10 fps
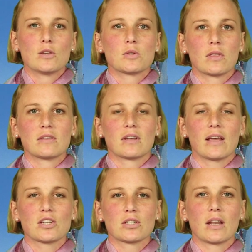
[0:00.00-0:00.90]
So the
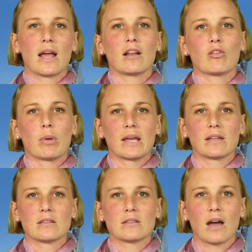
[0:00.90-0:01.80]
international health
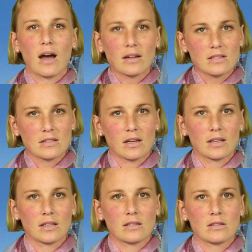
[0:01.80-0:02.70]
plans are
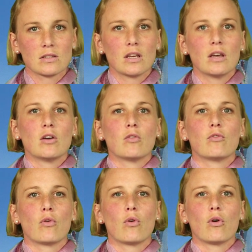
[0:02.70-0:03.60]
designed
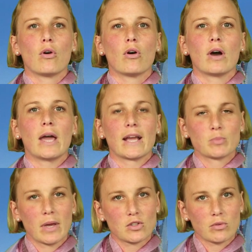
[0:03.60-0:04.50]
for
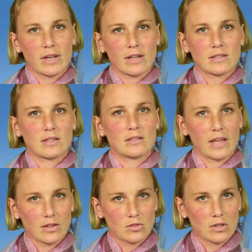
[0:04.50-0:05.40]
expatriates that
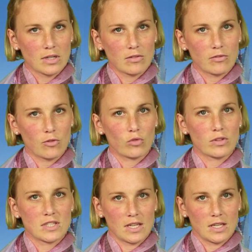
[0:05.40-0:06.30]
tend to live
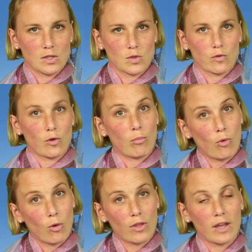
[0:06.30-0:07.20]
overseas for
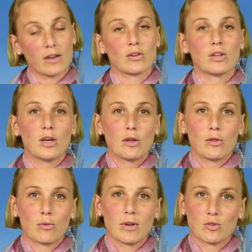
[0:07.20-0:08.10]
more than
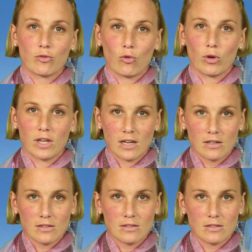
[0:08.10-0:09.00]
three to four
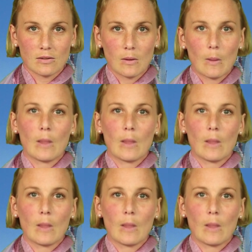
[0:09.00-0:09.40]
years.